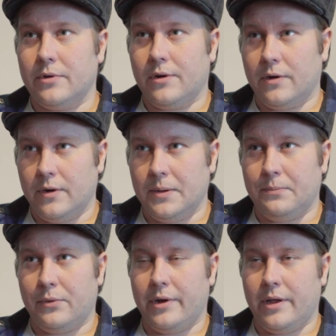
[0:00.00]
Cole
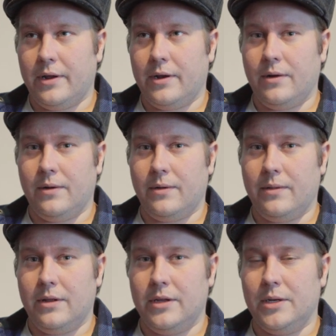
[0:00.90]
and Brian
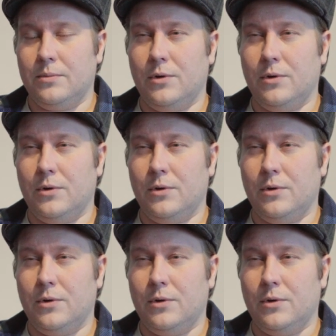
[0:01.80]
on the lead